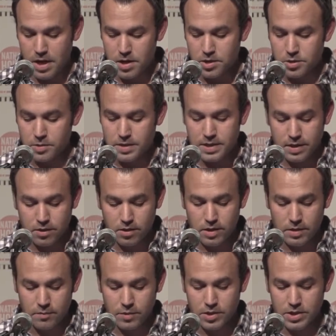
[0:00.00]
She would tickle
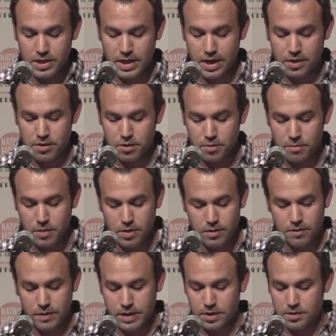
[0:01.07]
him when she got home, her
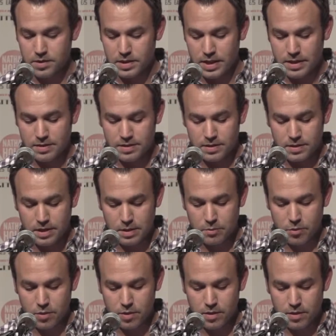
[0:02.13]
fingers against his
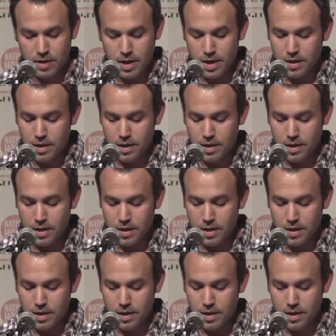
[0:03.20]
keyboard.